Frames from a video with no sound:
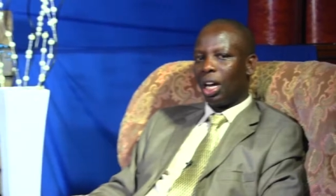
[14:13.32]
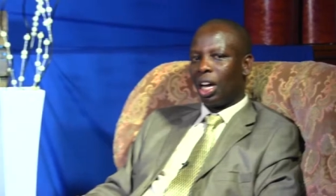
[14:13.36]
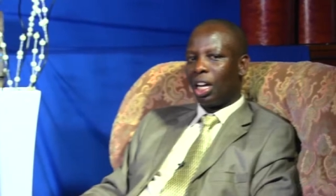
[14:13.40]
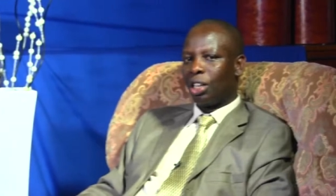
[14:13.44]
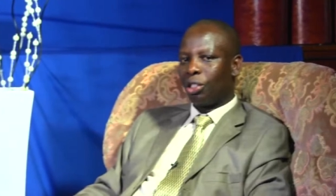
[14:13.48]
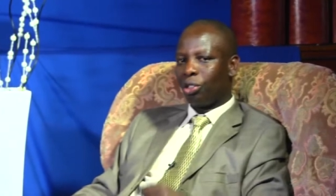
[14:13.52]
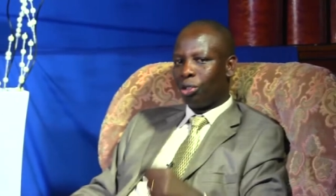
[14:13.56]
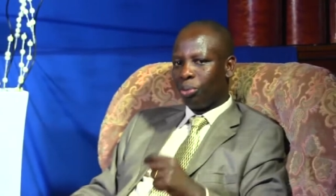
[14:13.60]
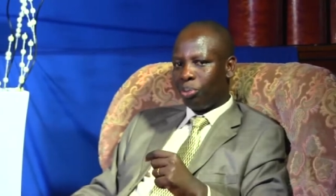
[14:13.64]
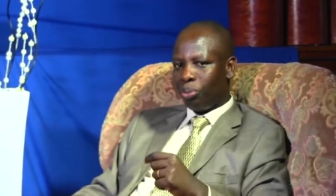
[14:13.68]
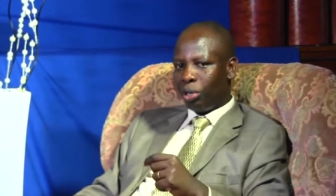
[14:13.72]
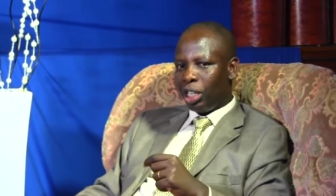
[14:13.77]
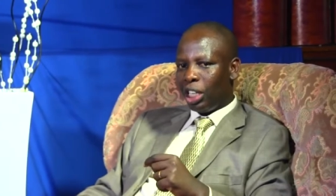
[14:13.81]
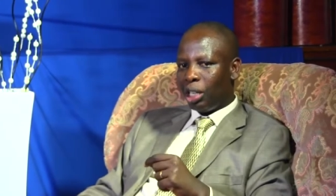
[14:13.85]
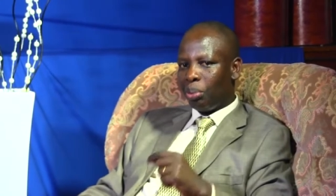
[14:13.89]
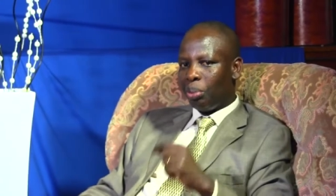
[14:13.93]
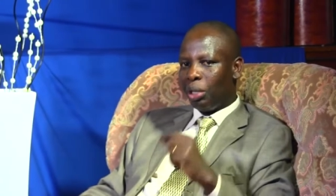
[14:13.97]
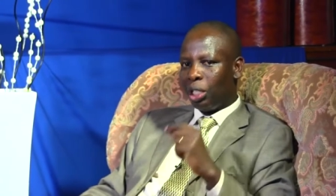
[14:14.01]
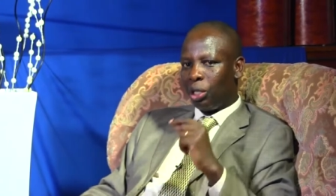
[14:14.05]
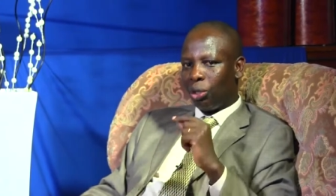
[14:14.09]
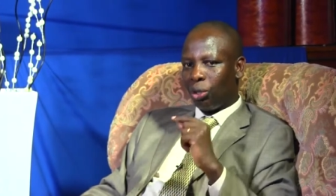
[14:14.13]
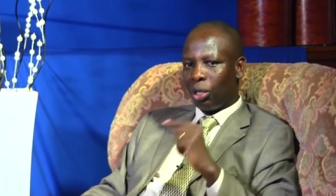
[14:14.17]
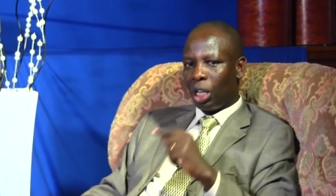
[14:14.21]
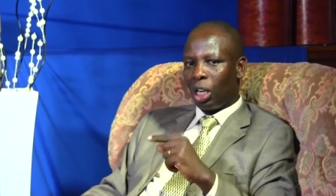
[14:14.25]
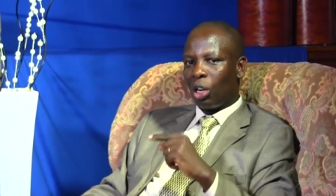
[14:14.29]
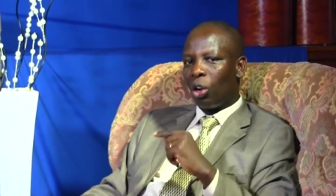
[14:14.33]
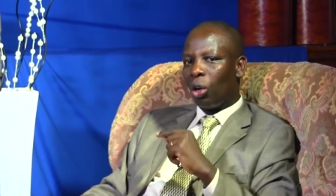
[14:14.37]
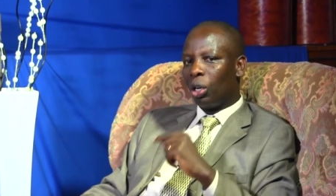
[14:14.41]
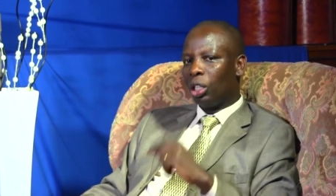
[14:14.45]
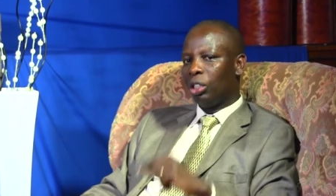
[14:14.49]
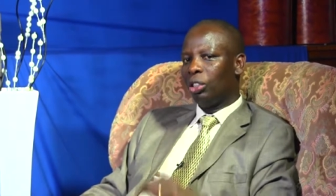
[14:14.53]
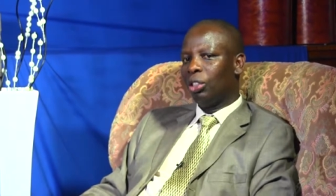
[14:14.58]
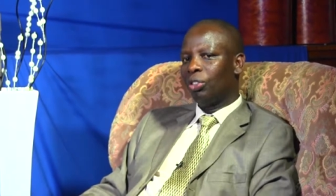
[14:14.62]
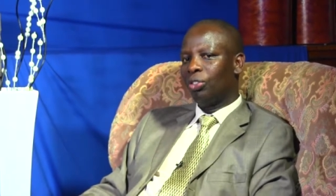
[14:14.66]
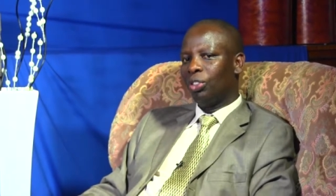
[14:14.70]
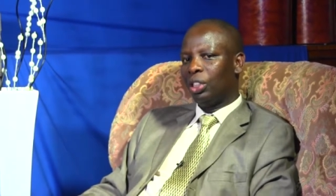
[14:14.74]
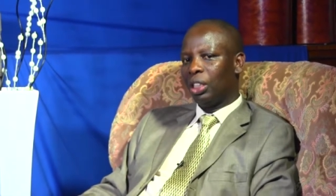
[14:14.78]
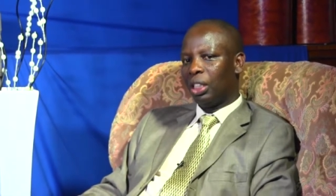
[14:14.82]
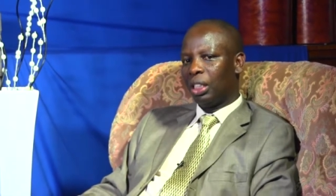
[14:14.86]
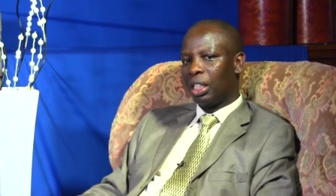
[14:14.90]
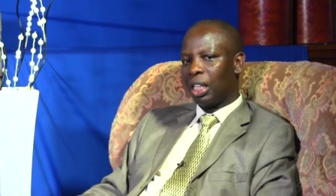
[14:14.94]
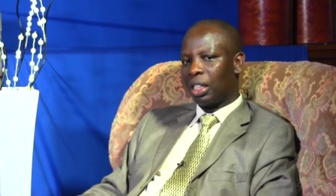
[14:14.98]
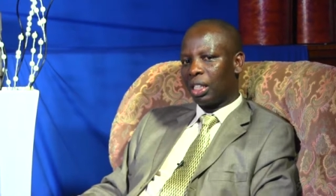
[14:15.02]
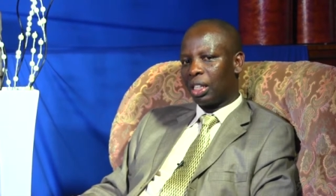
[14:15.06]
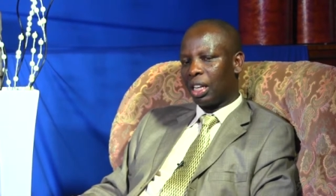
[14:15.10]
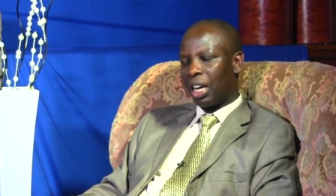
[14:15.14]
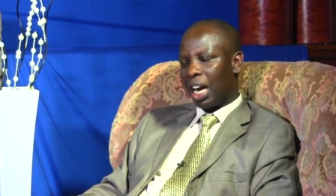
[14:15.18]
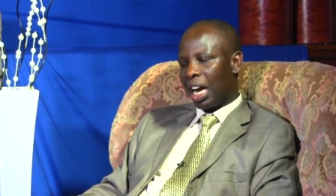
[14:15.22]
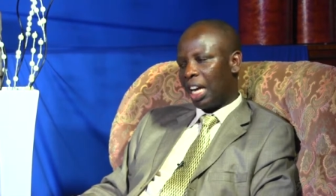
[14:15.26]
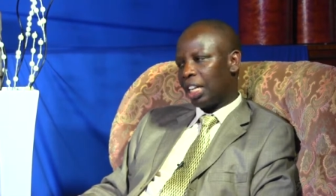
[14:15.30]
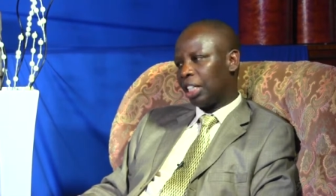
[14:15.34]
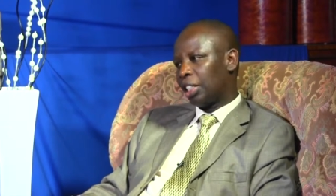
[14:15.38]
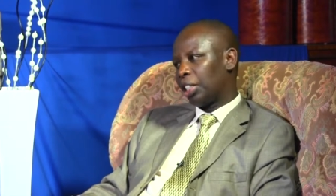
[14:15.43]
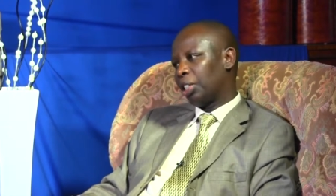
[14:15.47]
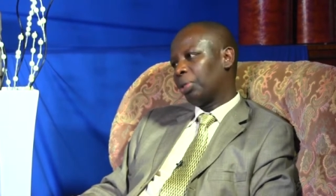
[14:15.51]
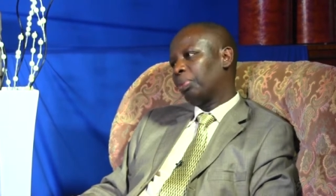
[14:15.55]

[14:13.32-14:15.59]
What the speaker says: to bring me to the knowledge of Jesus Christ.